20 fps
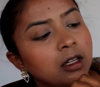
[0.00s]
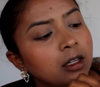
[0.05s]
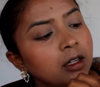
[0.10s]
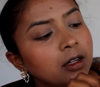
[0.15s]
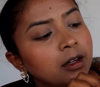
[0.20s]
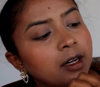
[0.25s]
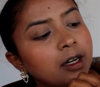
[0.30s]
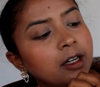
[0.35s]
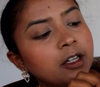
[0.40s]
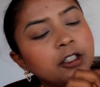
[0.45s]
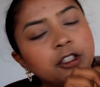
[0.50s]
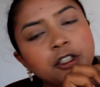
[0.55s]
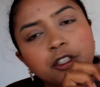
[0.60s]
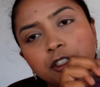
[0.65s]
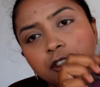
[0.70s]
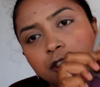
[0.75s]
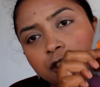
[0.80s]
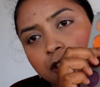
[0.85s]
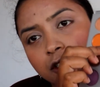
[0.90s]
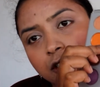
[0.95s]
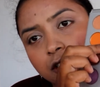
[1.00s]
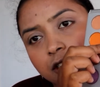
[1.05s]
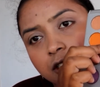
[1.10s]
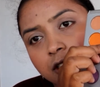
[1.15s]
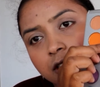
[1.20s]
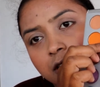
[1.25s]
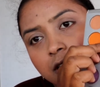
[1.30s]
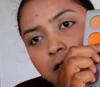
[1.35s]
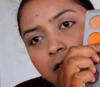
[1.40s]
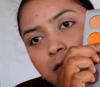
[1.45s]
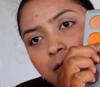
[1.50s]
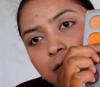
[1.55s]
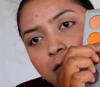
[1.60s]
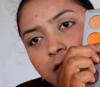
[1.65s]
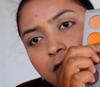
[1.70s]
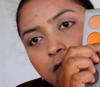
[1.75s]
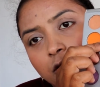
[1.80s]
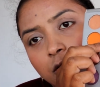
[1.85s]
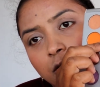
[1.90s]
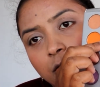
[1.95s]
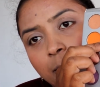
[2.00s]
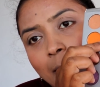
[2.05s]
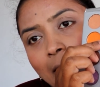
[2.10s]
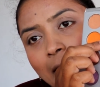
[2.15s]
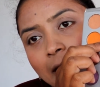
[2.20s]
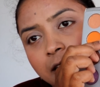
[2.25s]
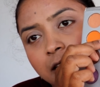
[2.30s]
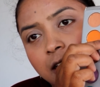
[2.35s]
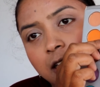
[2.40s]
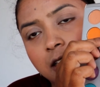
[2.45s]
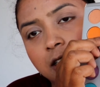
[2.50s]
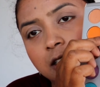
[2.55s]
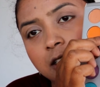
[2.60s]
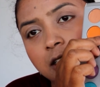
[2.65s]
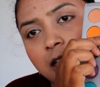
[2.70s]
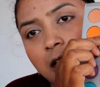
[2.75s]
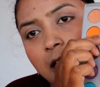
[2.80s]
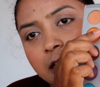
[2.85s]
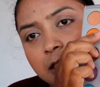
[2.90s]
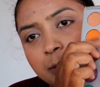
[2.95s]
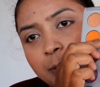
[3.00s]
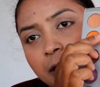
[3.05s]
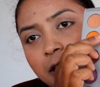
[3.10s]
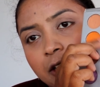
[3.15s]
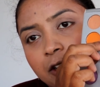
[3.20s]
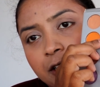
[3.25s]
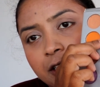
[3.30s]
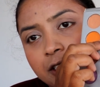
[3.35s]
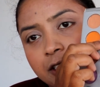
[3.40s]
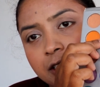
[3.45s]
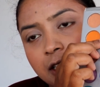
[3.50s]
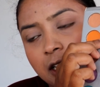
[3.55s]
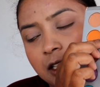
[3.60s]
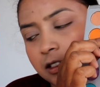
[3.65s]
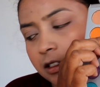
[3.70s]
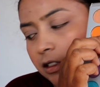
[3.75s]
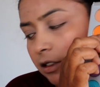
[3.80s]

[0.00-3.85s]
reddish nude matte color as my crease color.